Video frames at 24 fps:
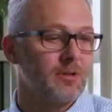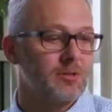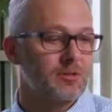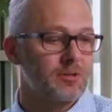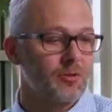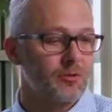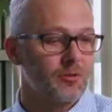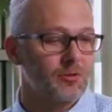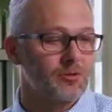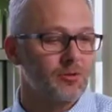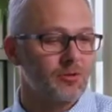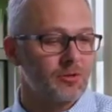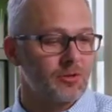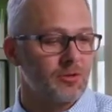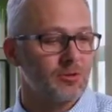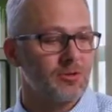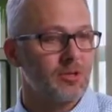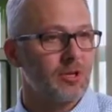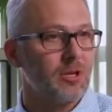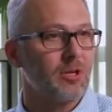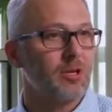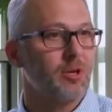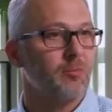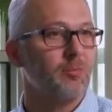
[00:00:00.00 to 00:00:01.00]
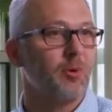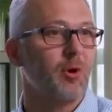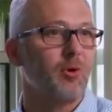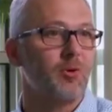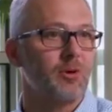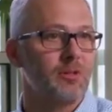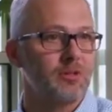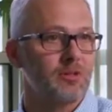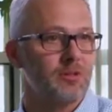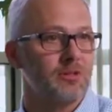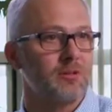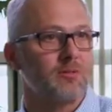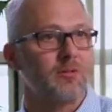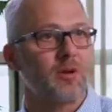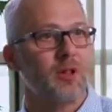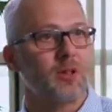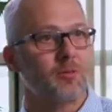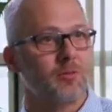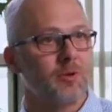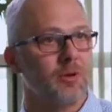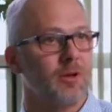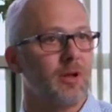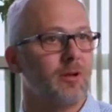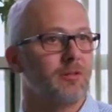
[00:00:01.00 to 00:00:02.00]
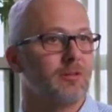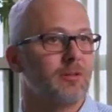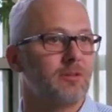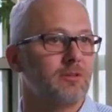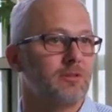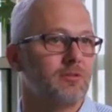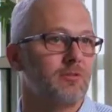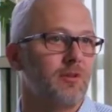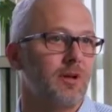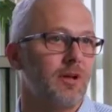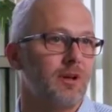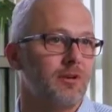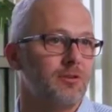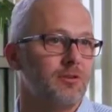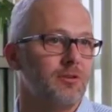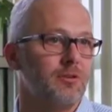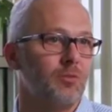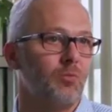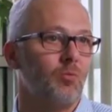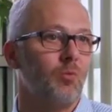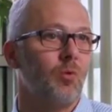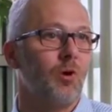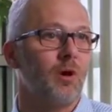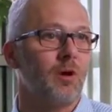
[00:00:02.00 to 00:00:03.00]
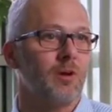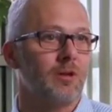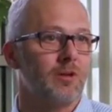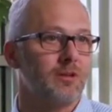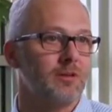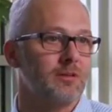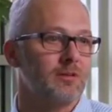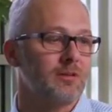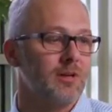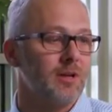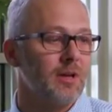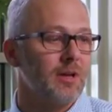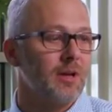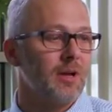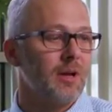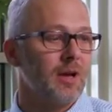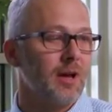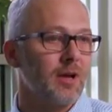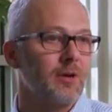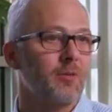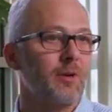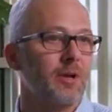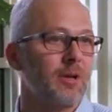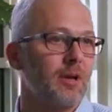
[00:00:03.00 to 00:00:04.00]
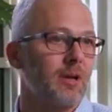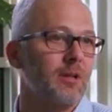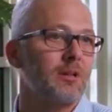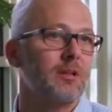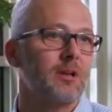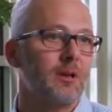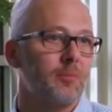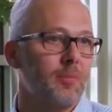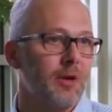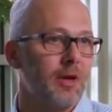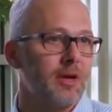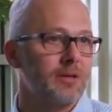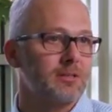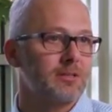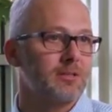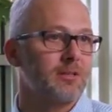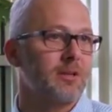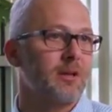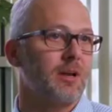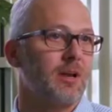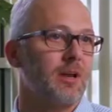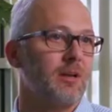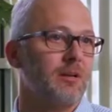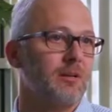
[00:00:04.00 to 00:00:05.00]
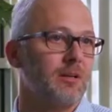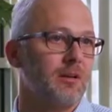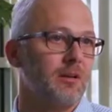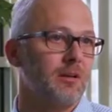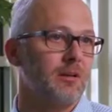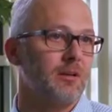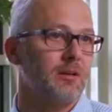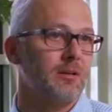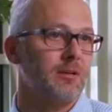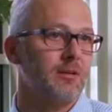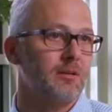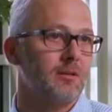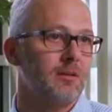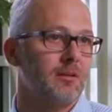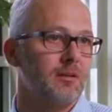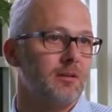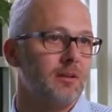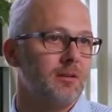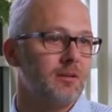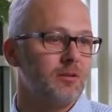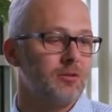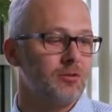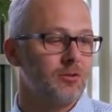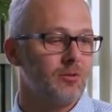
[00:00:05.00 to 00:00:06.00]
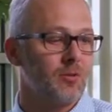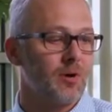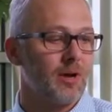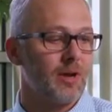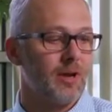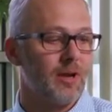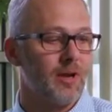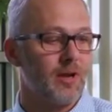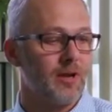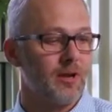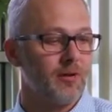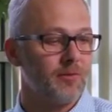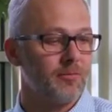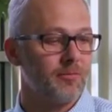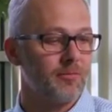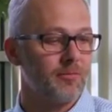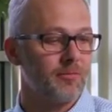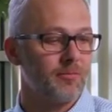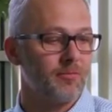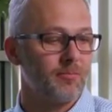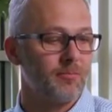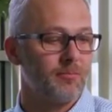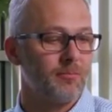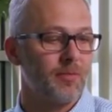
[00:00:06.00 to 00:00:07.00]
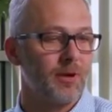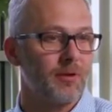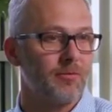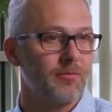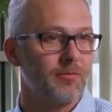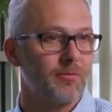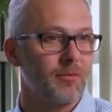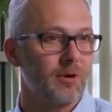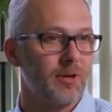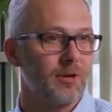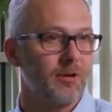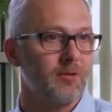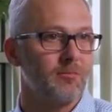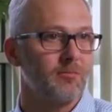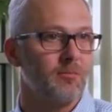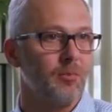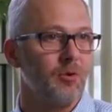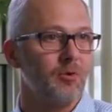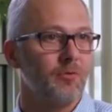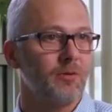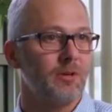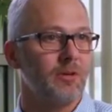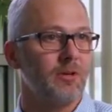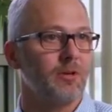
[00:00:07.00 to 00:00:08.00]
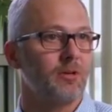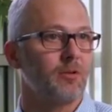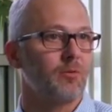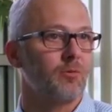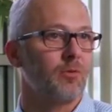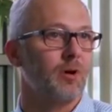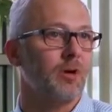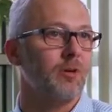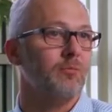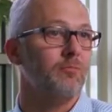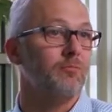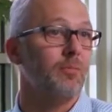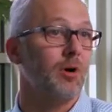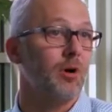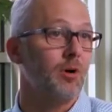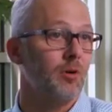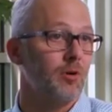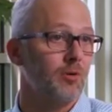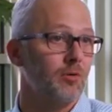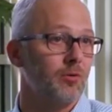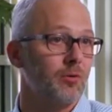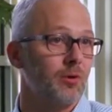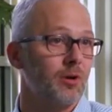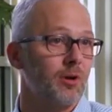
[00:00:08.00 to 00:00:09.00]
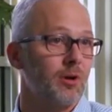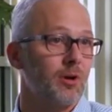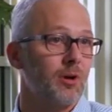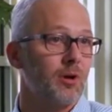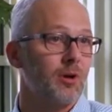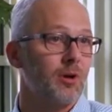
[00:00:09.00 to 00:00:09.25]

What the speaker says: So there's key components in developing out this strategy. One is, how do I gain the capacity I need? Do I have my freight moving in the right mode